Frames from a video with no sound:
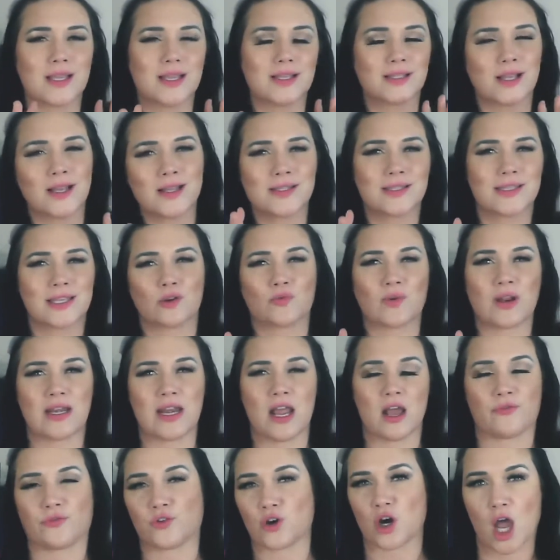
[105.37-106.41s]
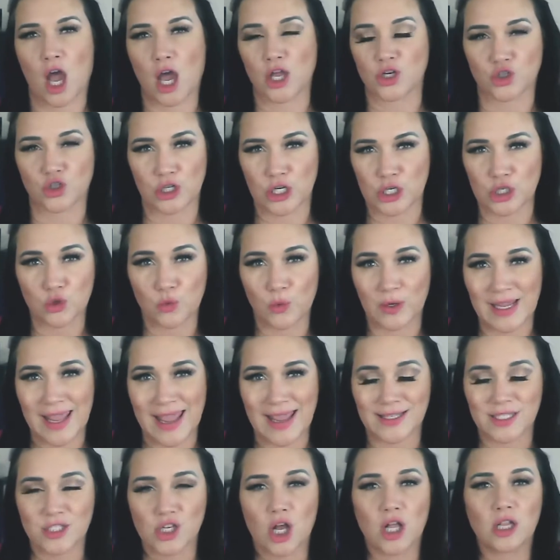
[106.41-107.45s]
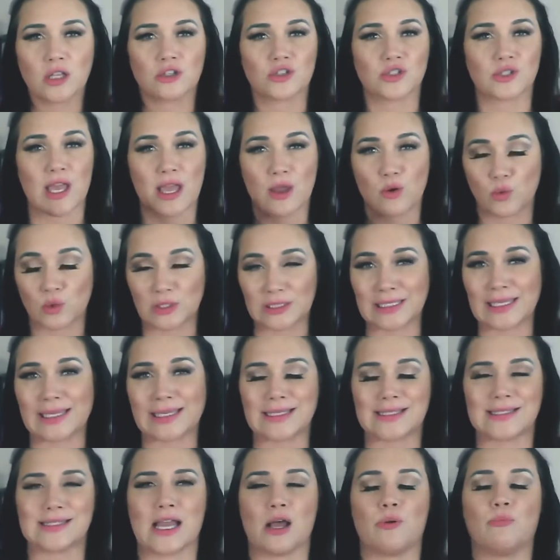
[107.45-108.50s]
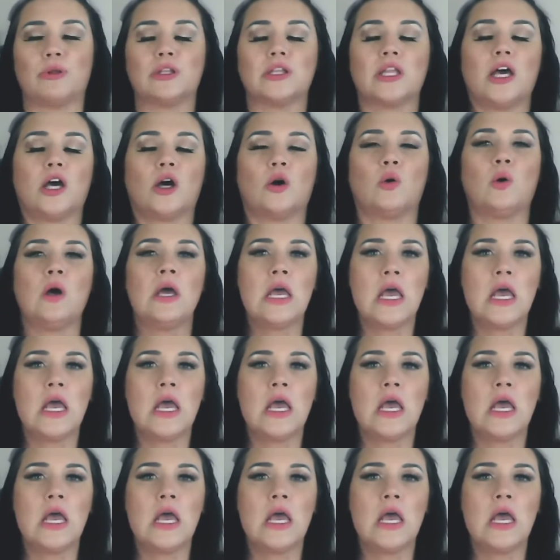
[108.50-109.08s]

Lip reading: on sale right now for $128. I will link it down below.